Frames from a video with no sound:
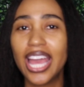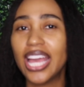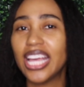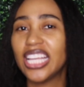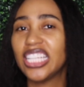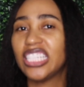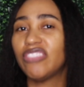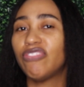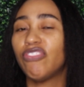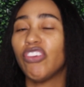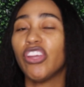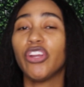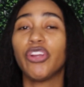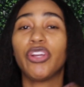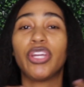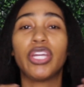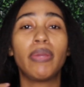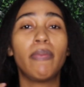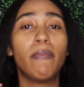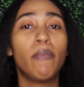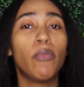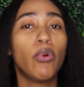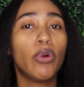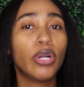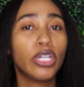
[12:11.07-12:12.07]
It's very
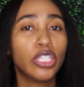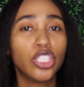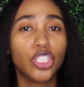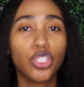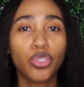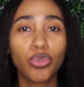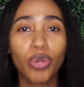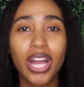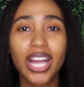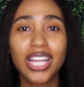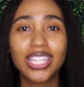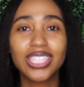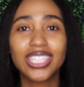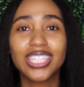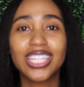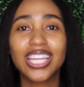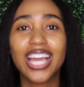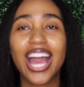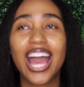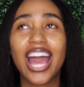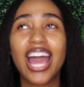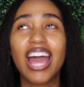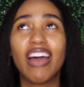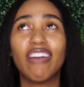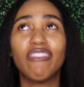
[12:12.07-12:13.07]
moisturizing.
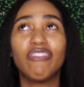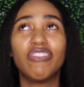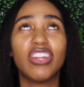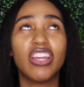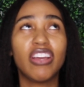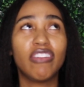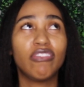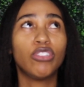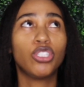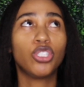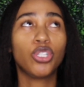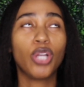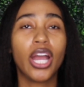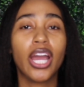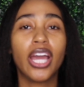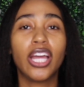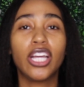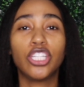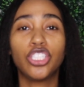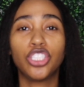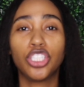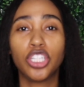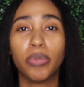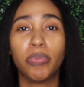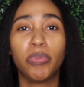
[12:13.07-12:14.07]
I have never tried
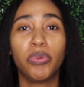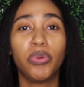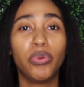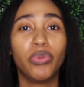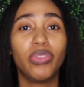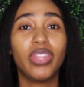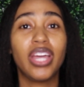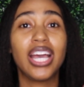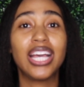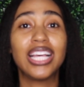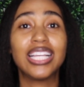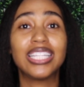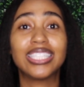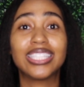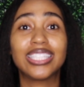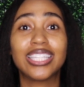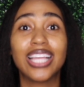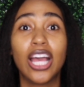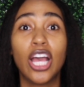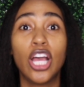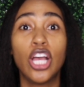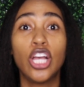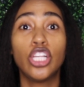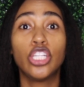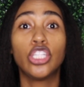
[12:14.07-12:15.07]
a shampoo that's
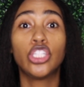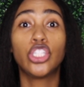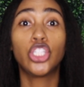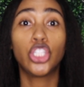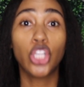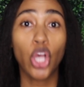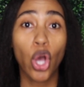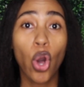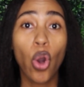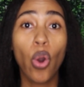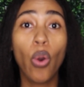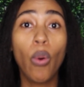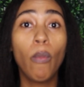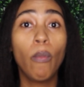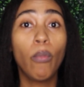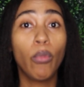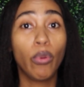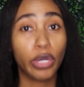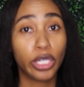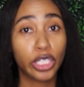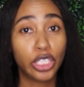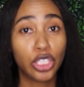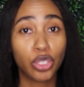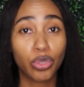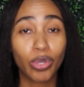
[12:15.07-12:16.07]
so
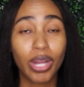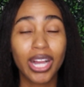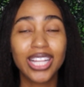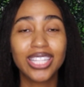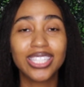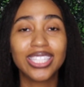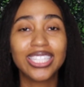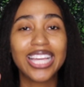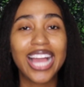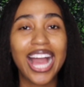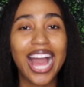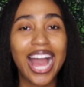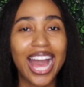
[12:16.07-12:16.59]
moisturizing.